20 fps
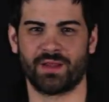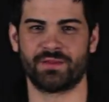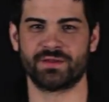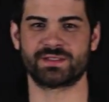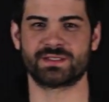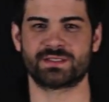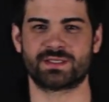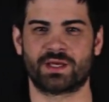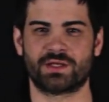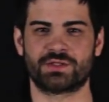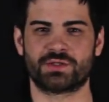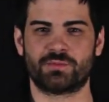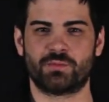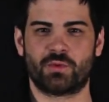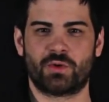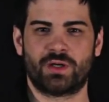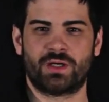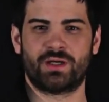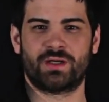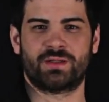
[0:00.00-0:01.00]
This is Hunter
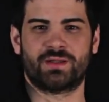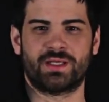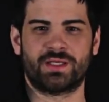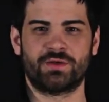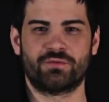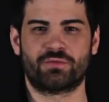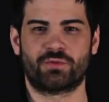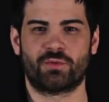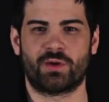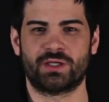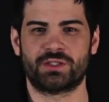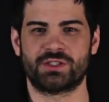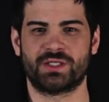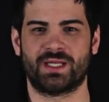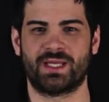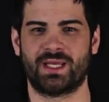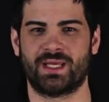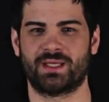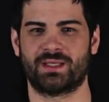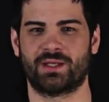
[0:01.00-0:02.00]
Moore. Thank you for
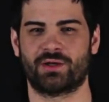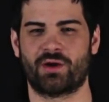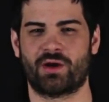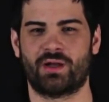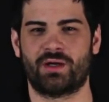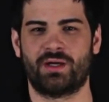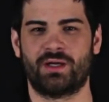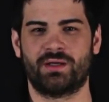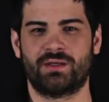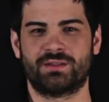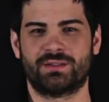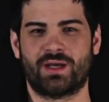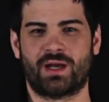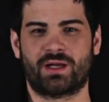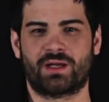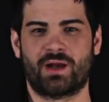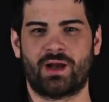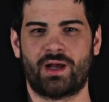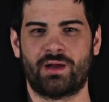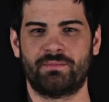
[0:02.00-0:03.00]
watching
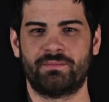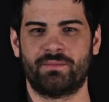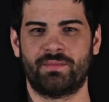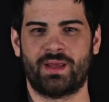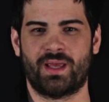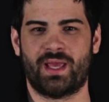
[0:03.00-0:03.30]
InkAndHonor.com